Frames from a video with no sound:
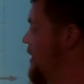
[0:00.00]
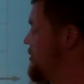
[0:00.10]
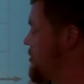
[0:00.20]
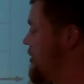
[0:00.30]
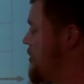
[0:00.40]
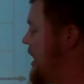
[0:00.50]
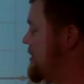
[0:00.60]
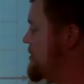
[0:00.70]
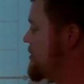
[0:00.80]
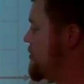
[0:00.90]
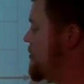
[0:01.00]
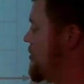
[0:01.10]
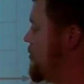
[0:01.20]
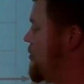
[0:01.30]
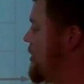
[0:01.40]
So I rise 2.
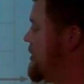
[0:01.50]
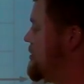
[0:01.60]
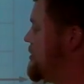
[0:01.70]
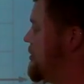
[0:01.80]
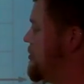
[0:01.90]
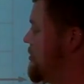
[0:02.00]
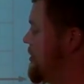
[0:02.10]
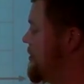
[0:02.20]
1, 2.